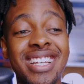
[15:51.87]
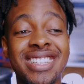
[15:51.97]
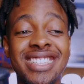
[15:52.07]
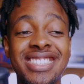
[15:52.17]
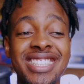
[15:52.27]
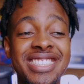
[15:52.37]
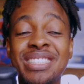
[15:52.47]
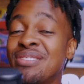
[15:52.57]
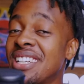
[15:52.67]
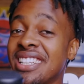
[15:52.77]
Like, let's just
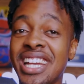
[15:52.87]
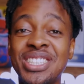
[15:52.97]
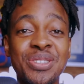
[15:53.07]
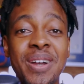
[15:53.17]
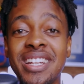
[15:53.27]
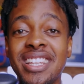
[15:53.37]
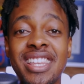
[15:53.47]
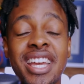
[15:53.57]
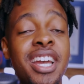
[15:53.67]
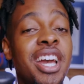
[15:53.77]
see if we could get you
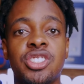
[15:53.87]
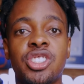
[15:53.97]
anything.